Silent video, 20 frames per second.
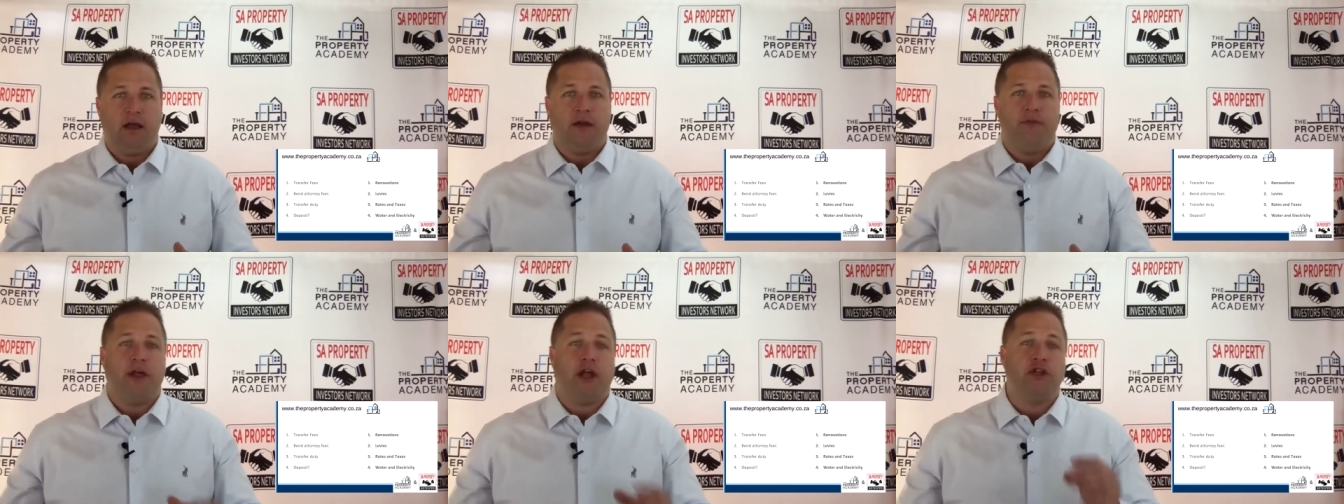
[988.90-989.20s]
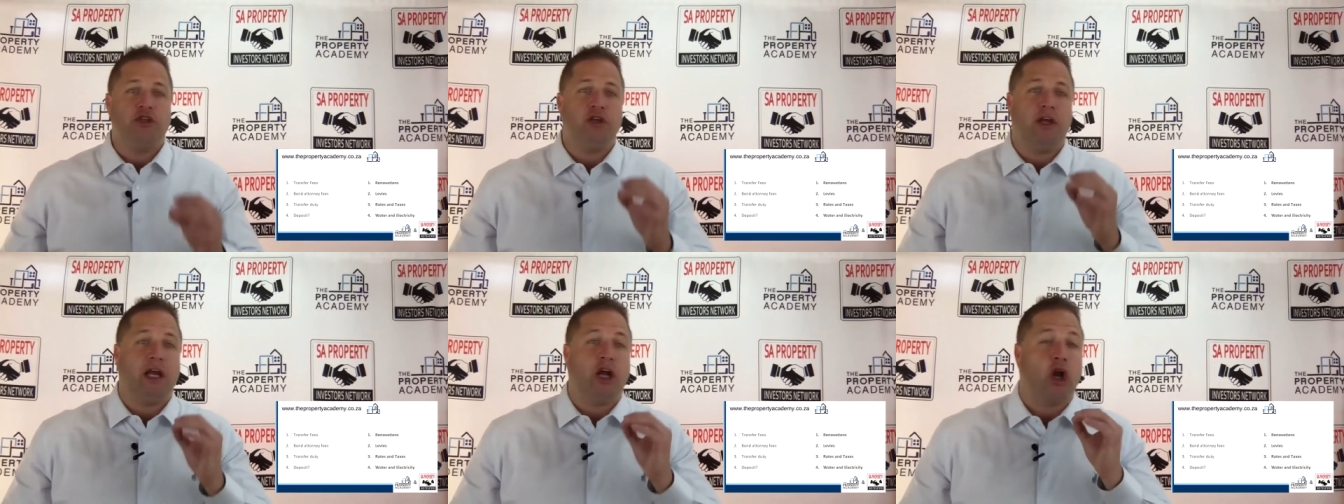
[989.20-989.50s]

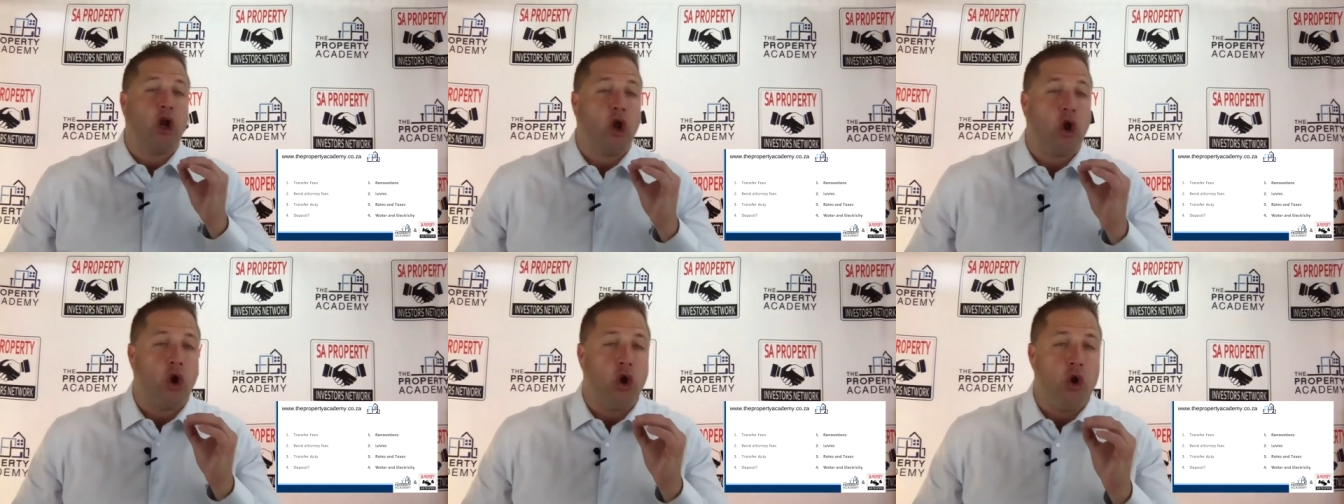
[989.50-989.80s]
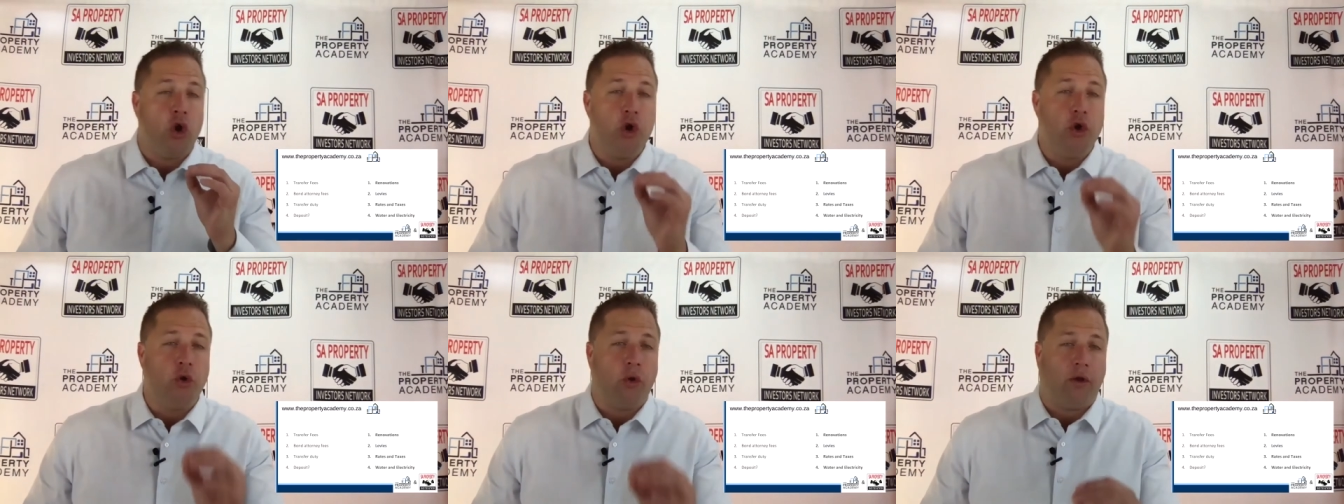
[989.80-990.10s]
that you
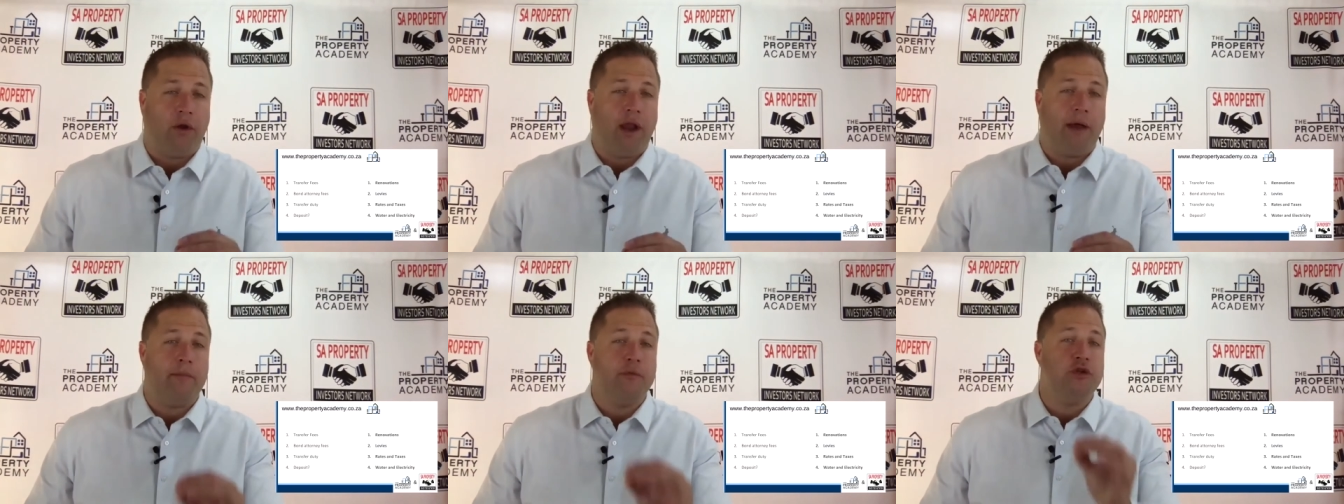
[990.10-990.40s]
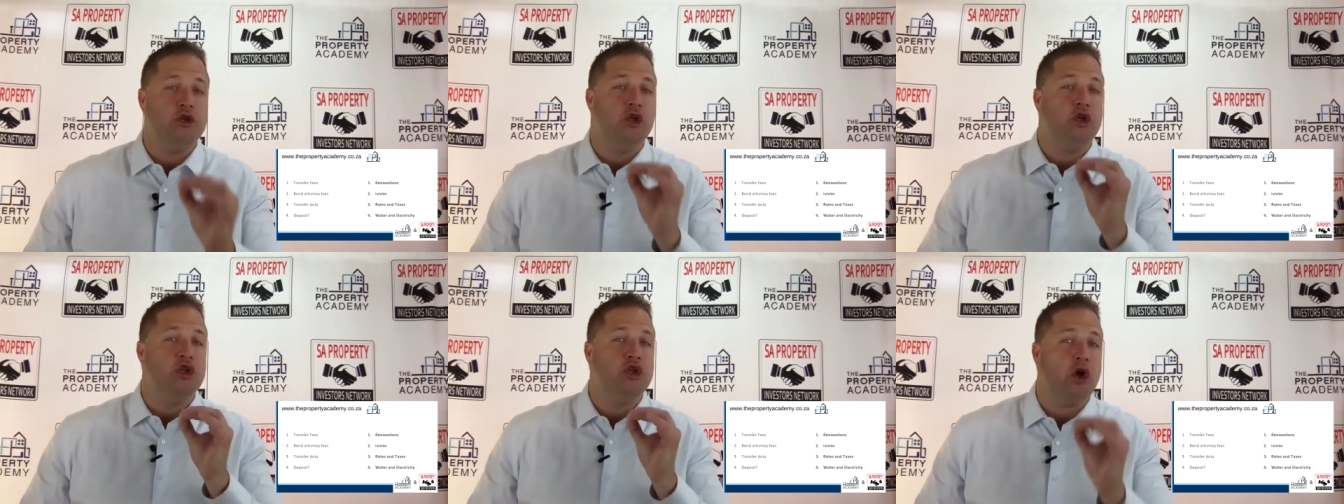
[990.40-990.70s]
include all numbers.
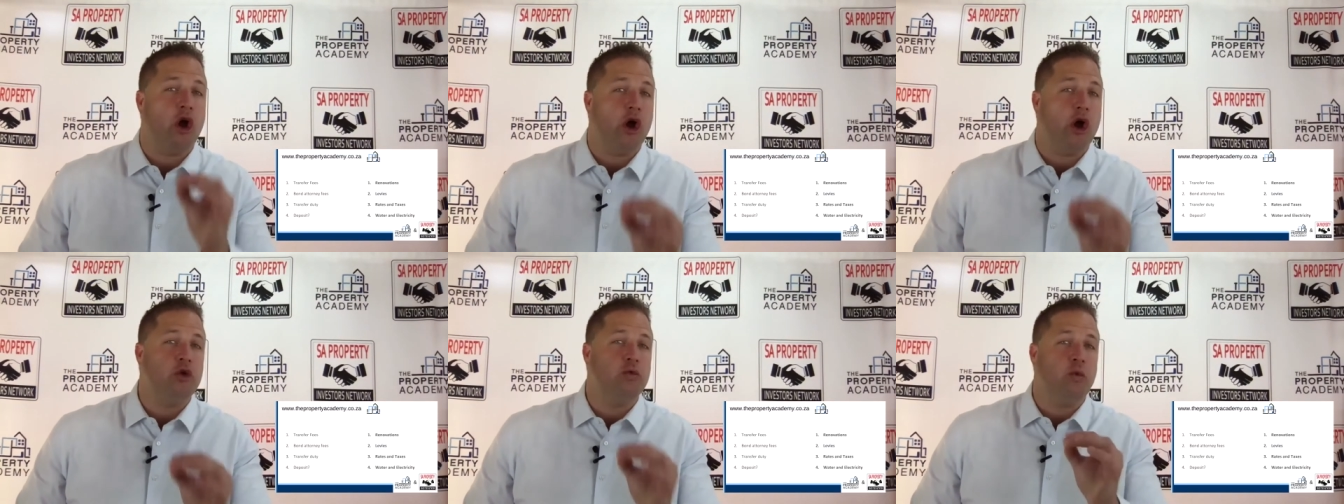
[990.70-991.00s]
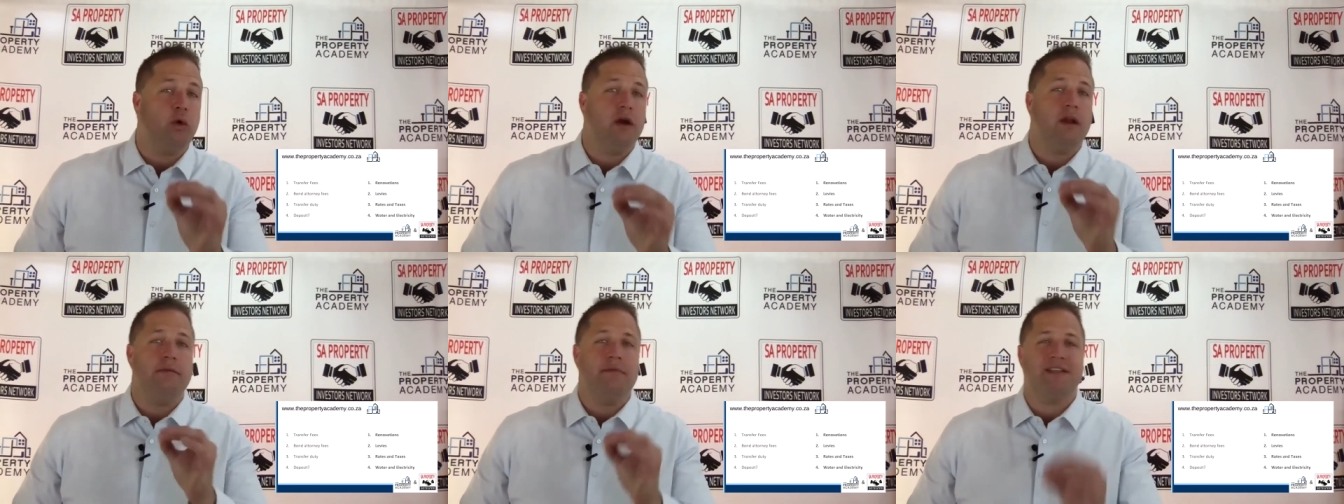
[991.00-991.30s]
You don't
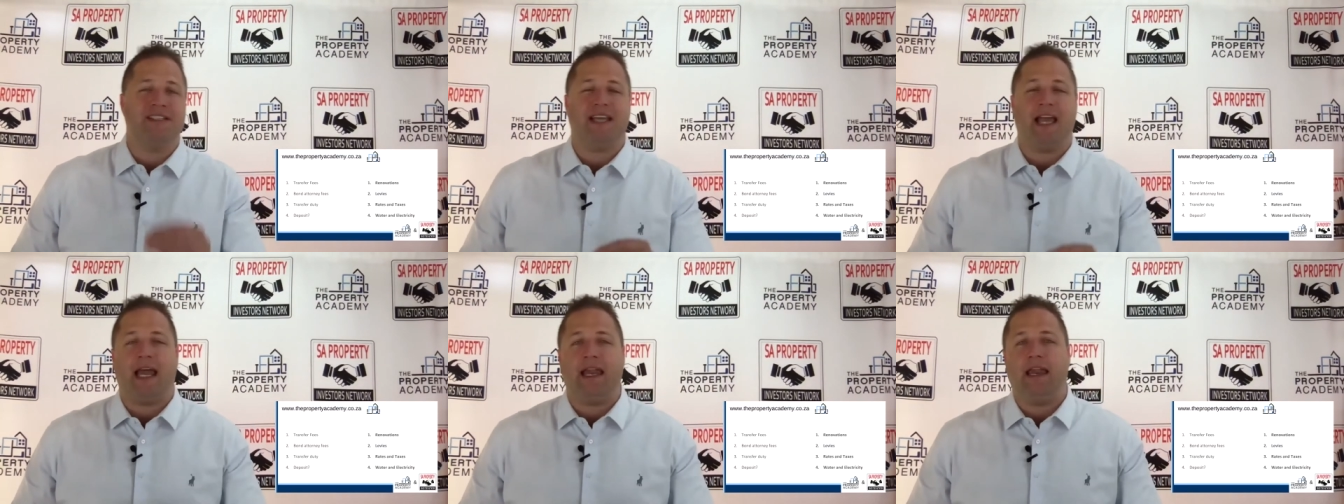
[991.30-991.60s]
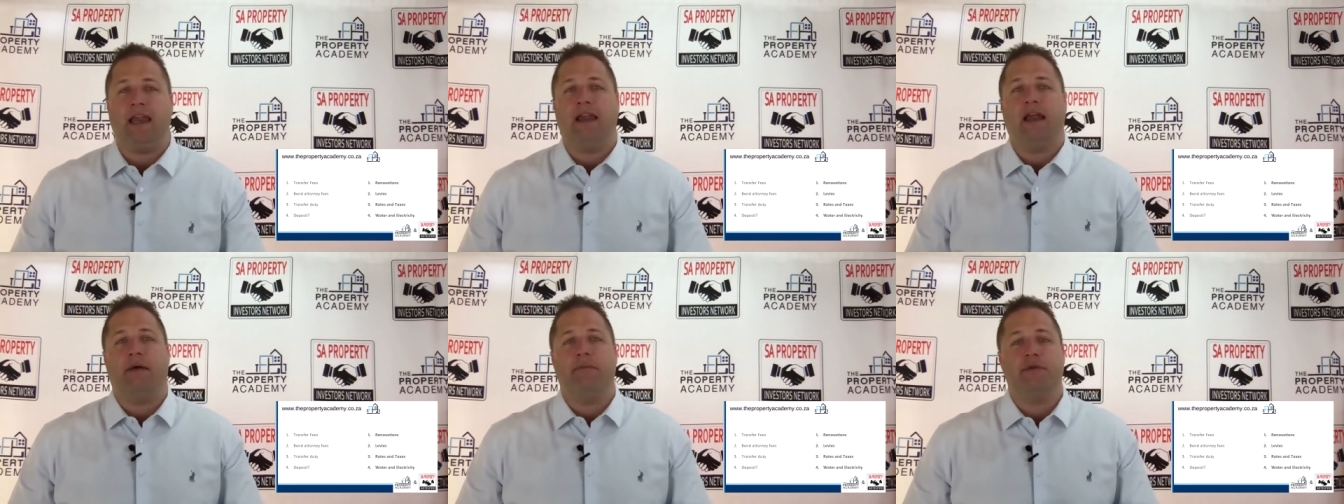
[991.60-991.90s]
want to miss
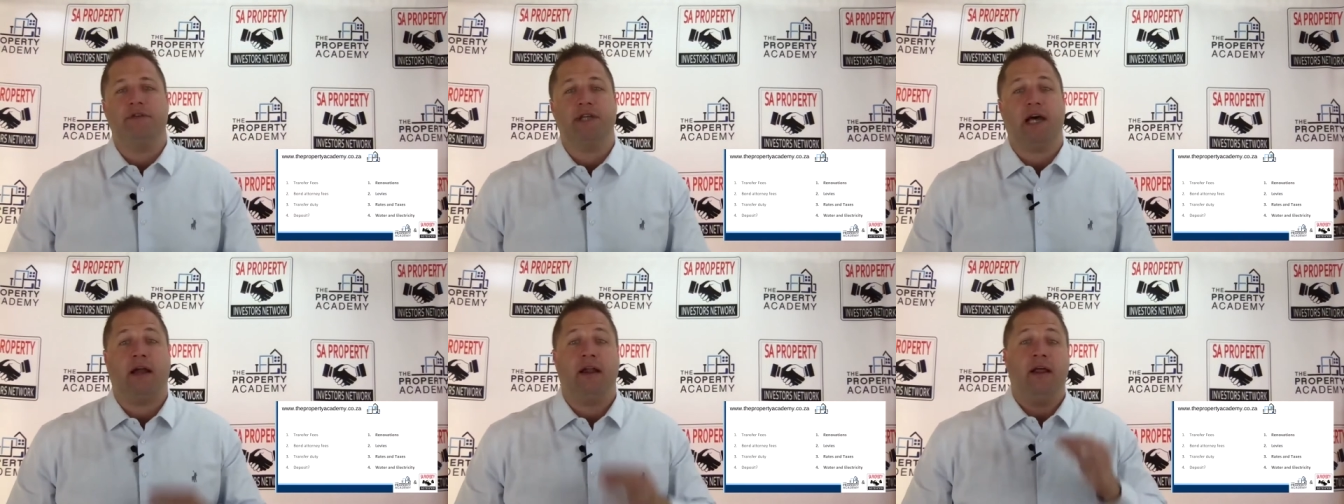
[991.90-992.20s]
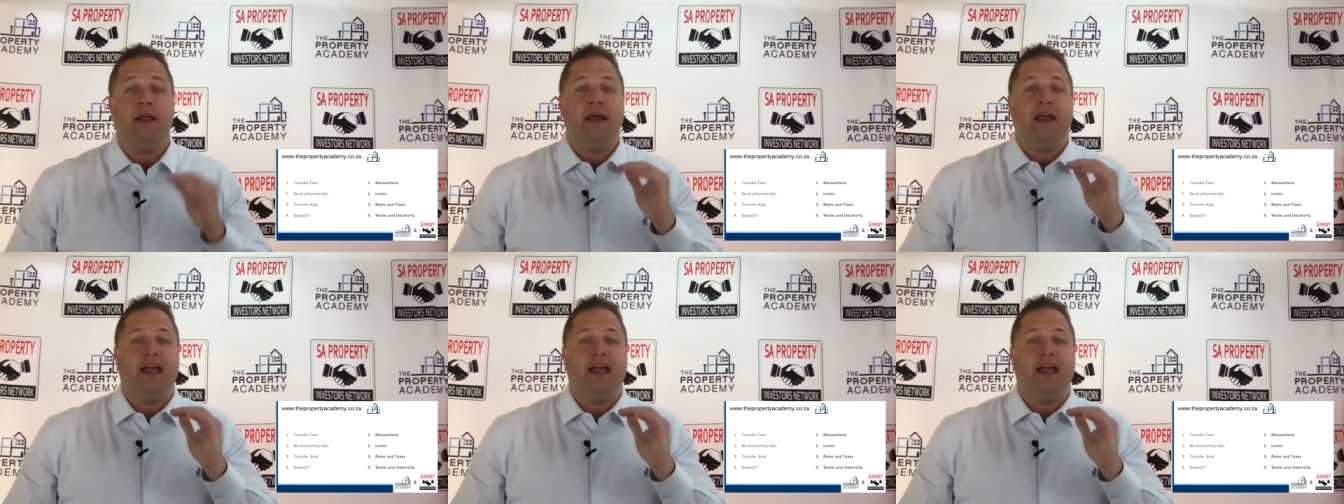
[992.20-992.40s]
any numbers out.